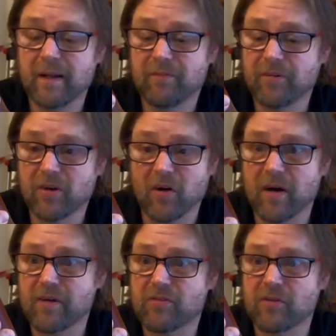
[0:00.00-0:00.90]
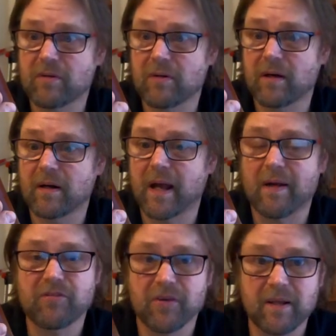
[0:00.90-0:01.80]
If you guys
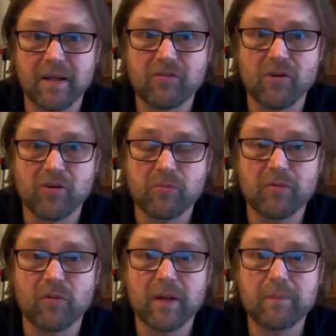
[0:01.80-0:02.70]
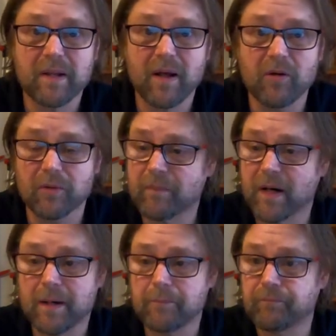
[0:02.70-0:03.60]
have seen these guys before, let me know.
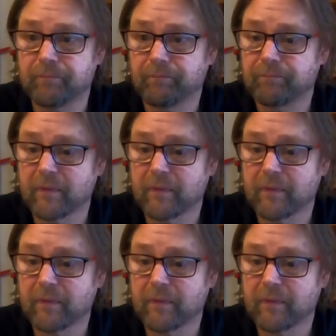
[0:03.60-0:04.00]
Um,